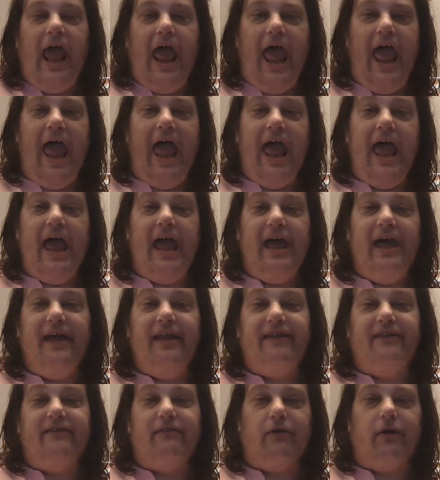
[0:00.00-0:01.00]

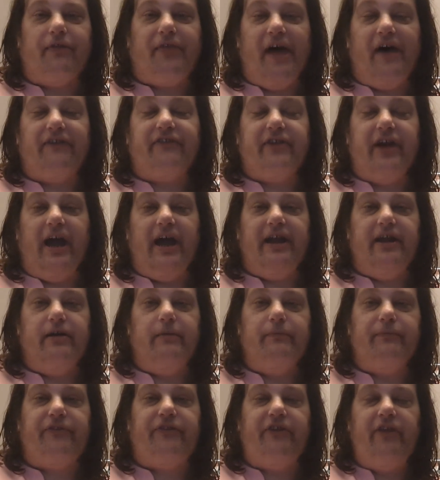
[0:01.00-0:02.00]
or 1,000
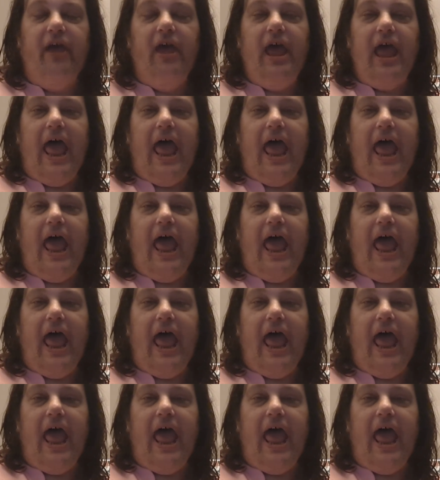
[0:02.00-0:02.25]
items,